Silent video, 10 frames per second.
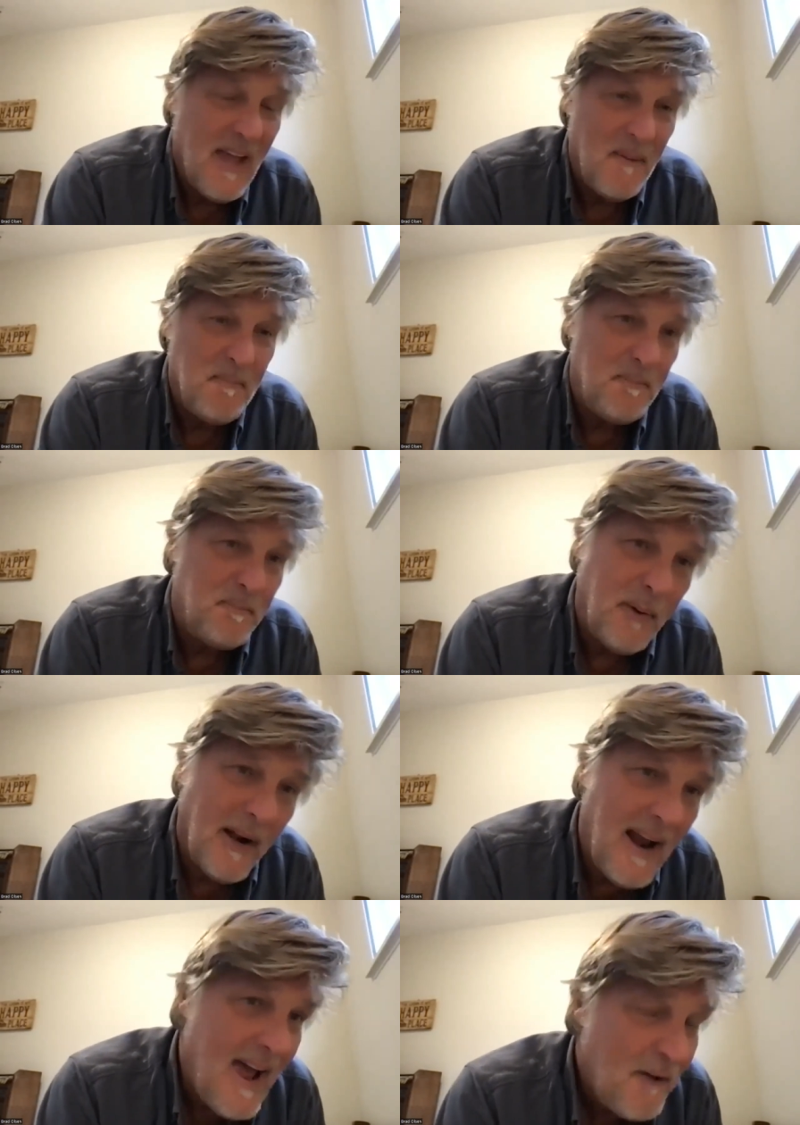uh,
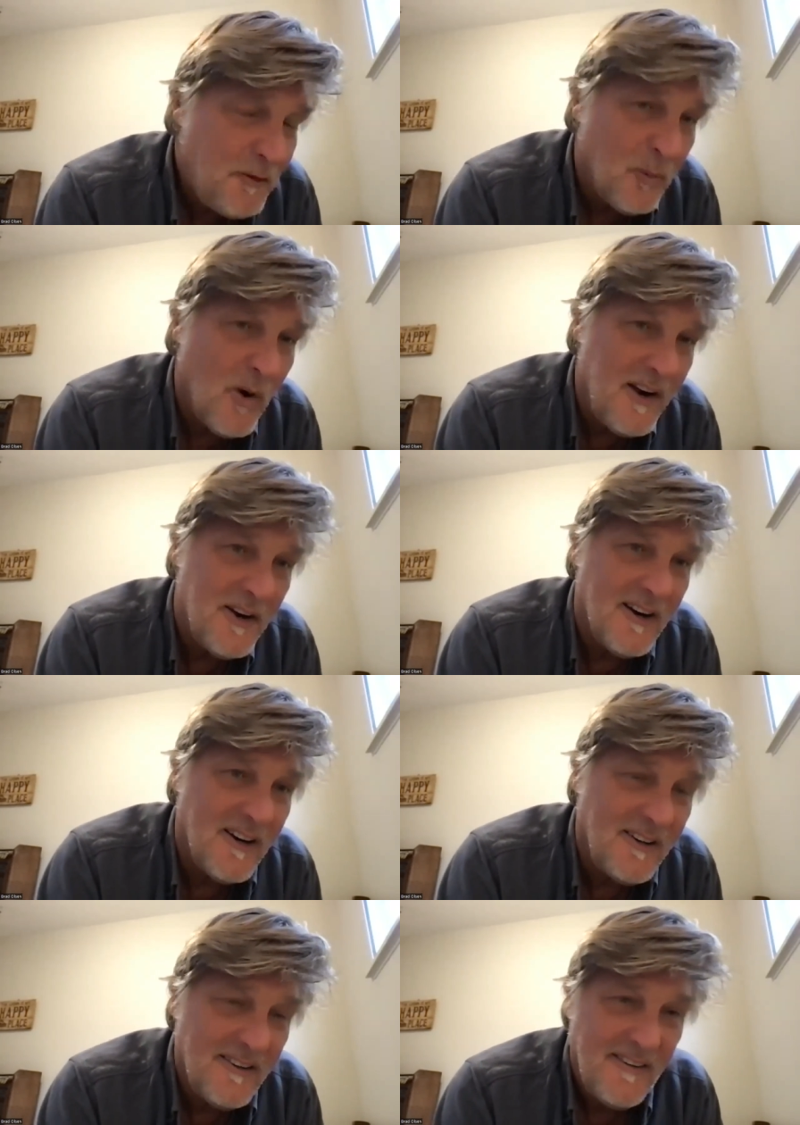but I have to
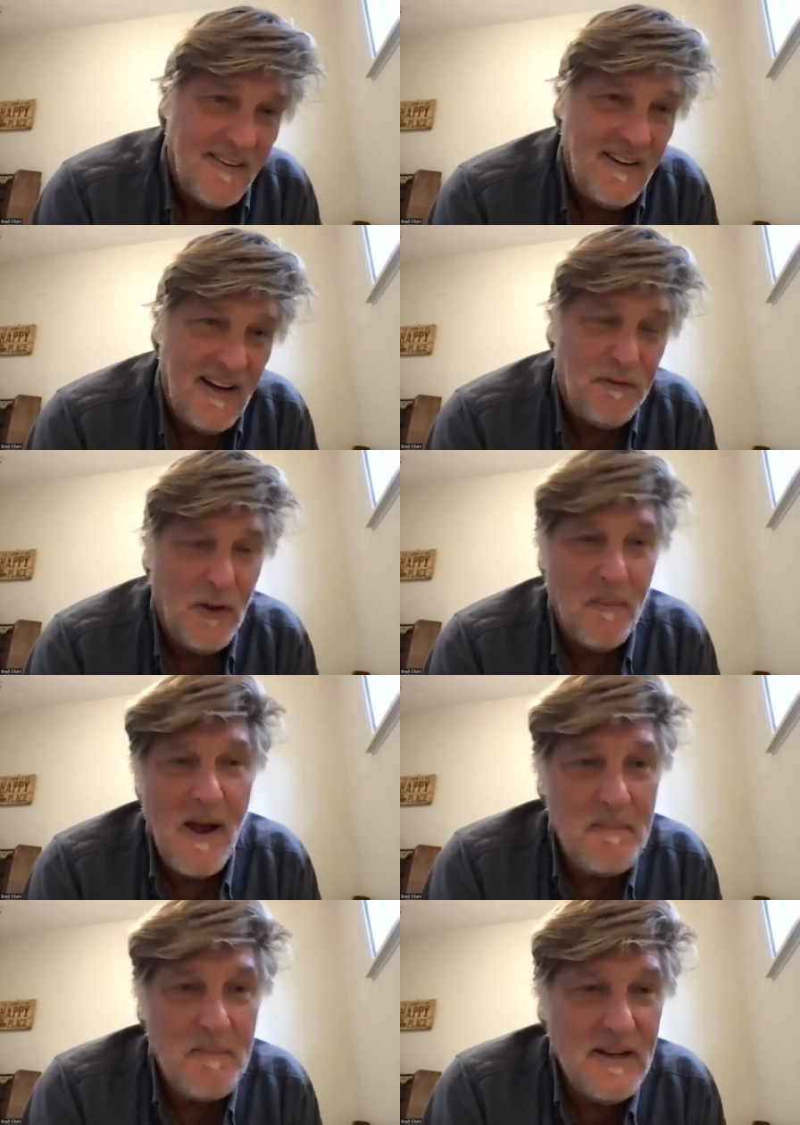wonder if there
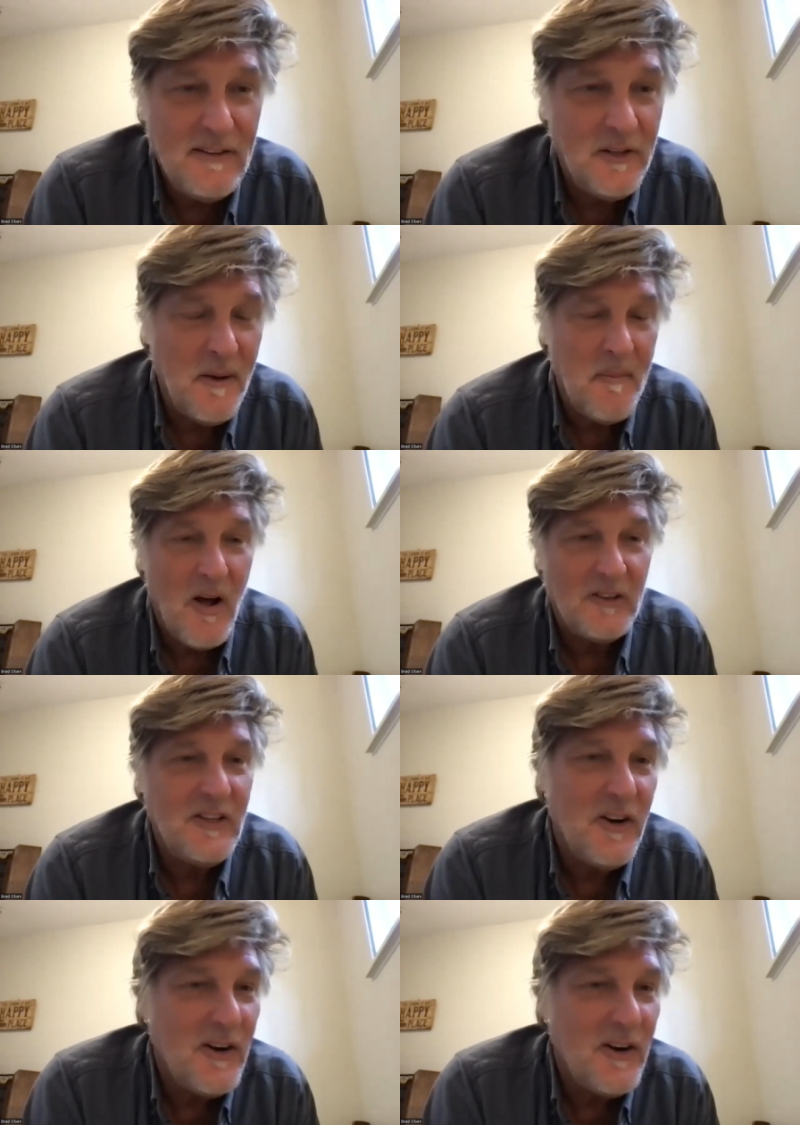might be some
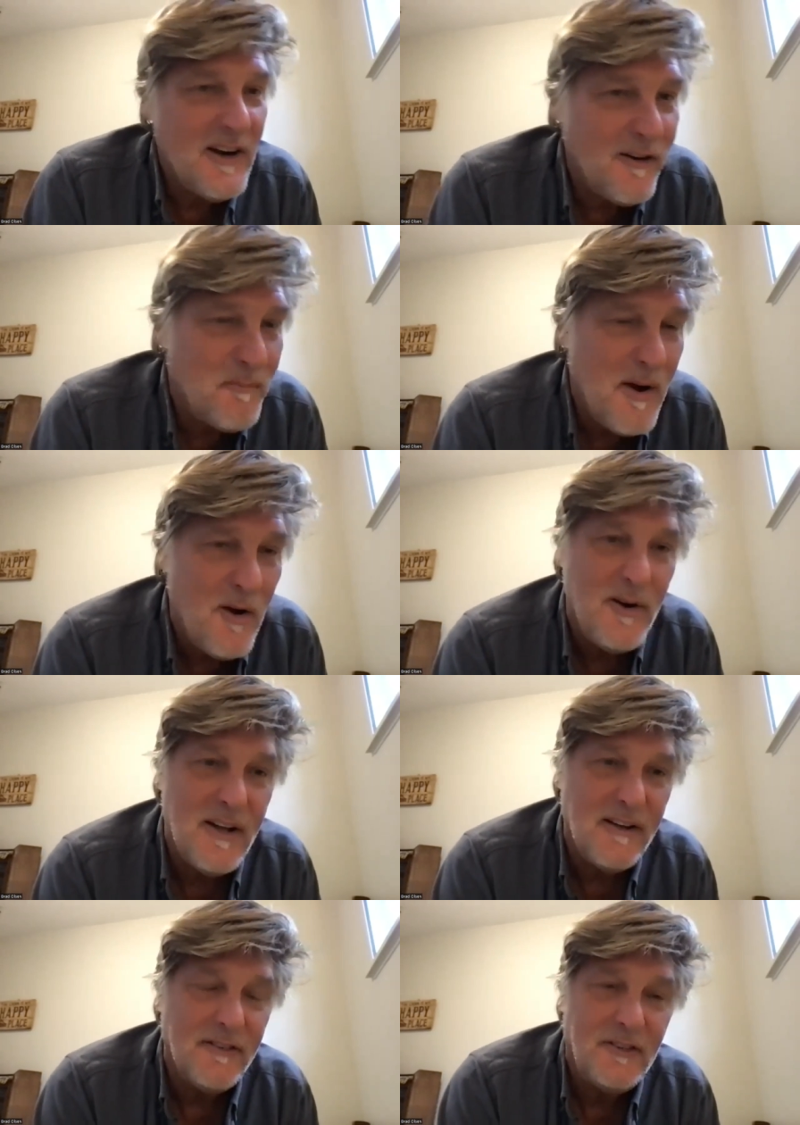ulterior
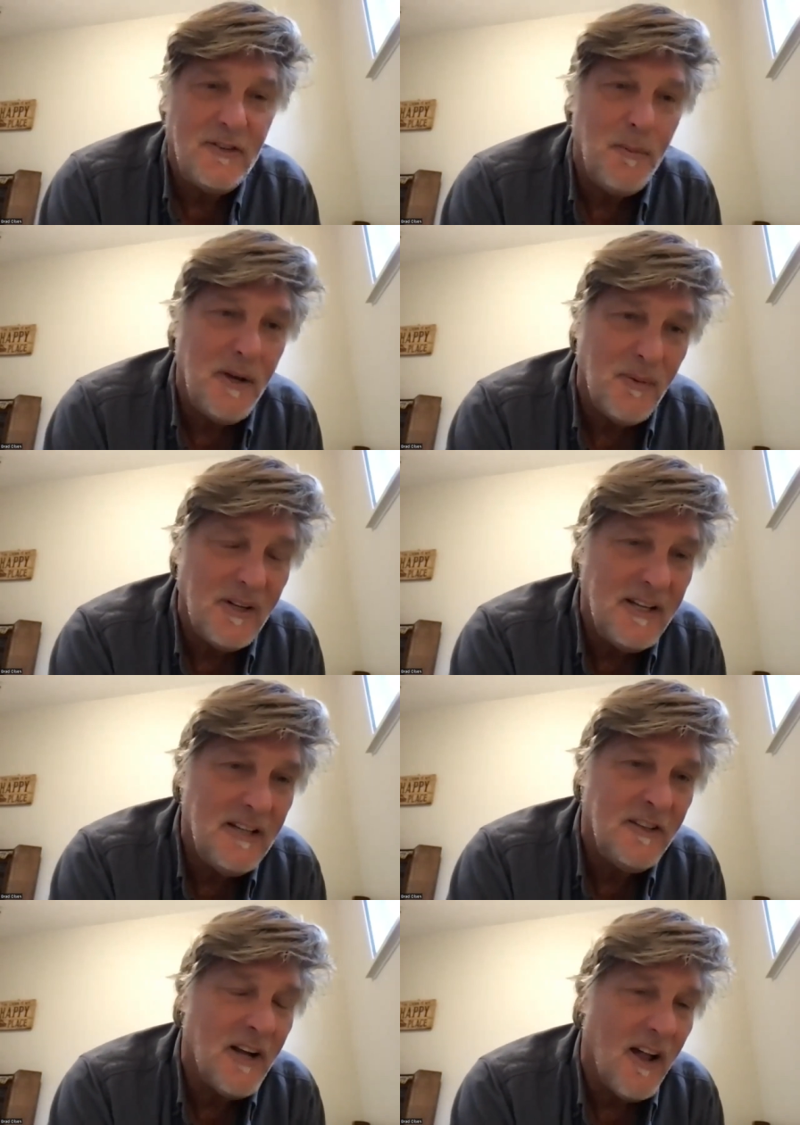motives to be
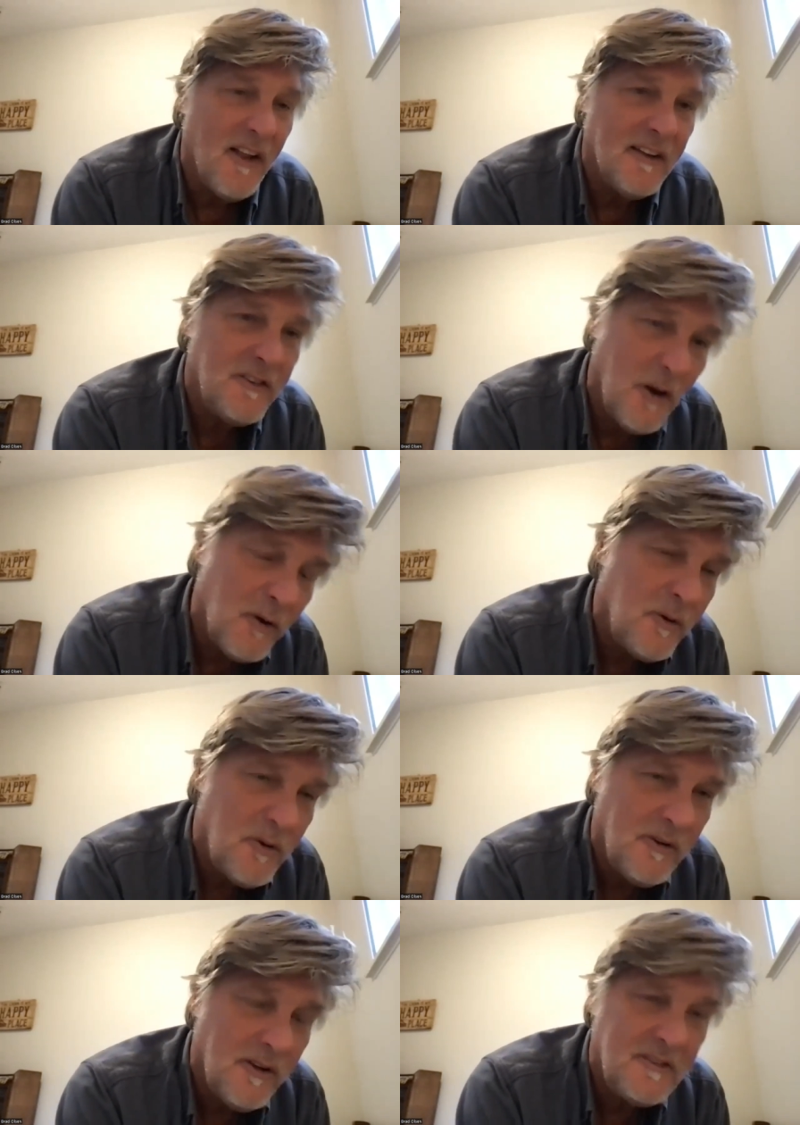releasing all this. So
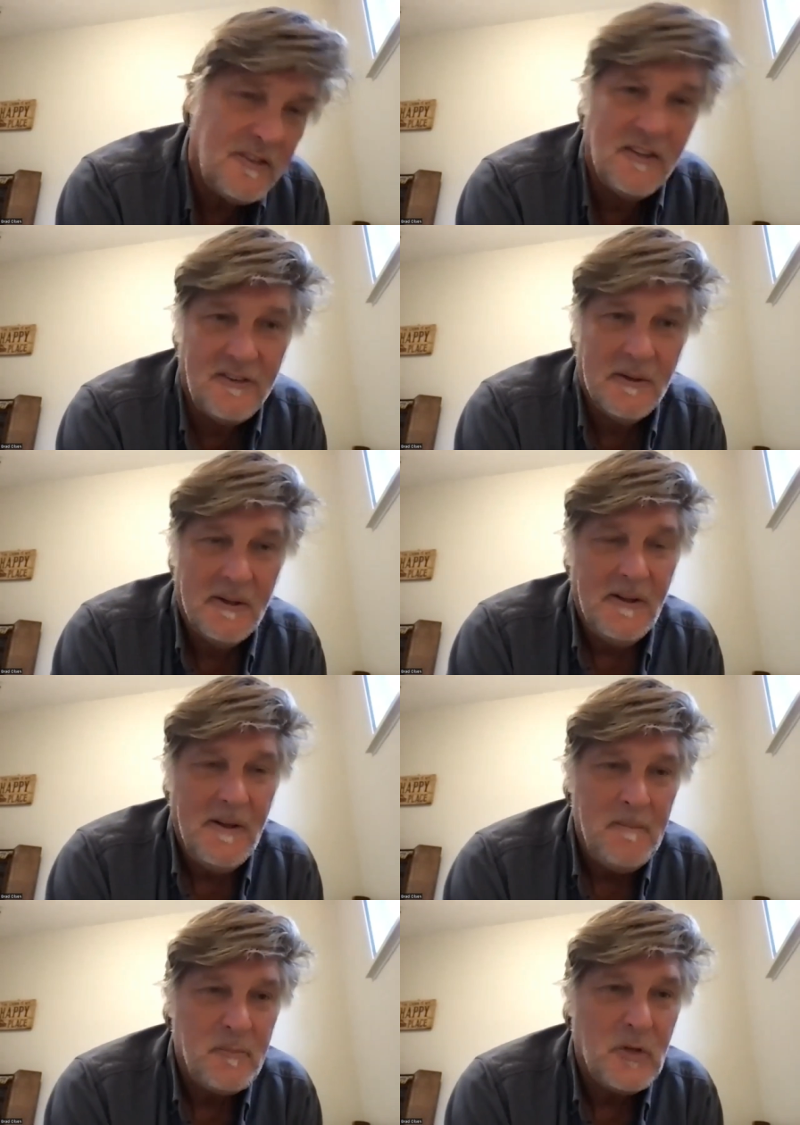let's just
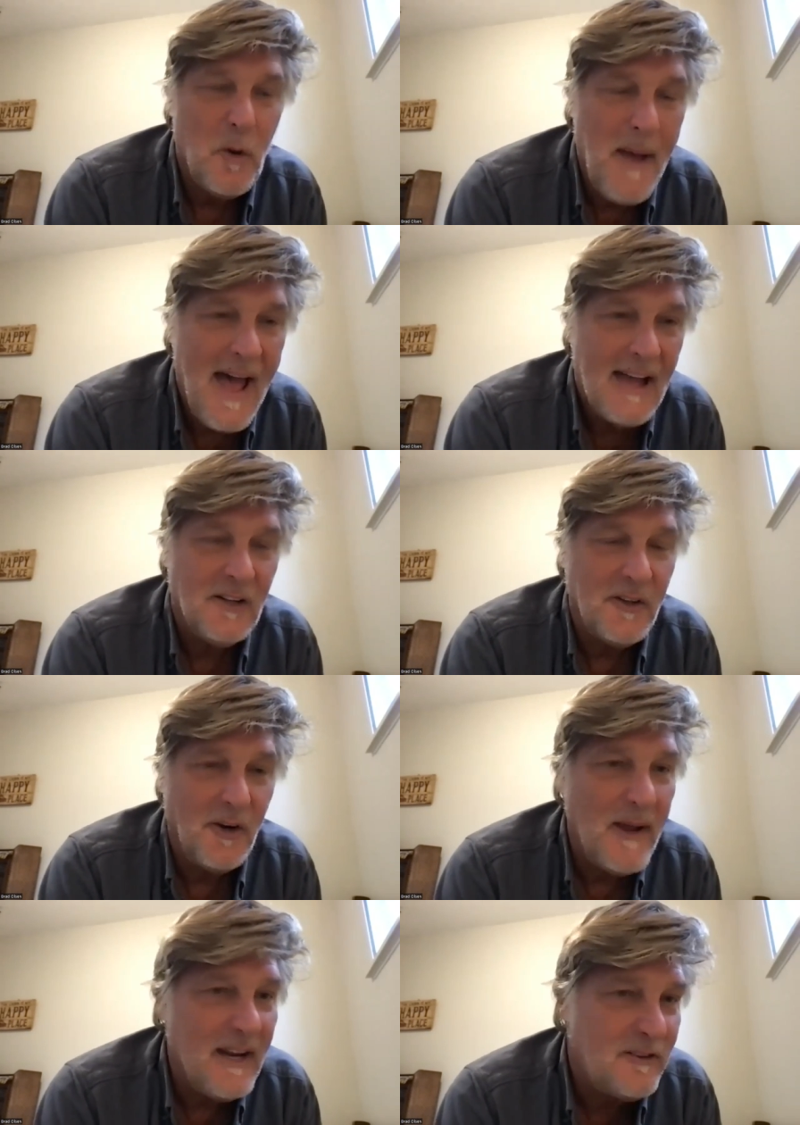go back a little
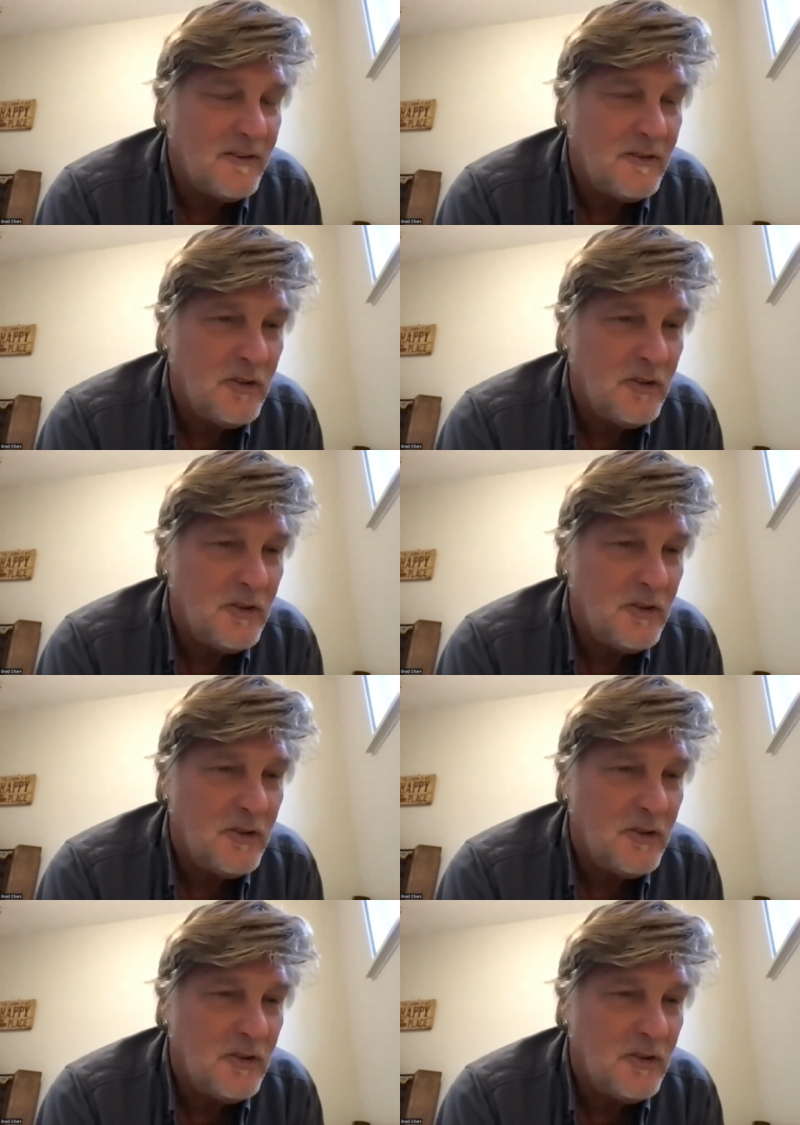ways.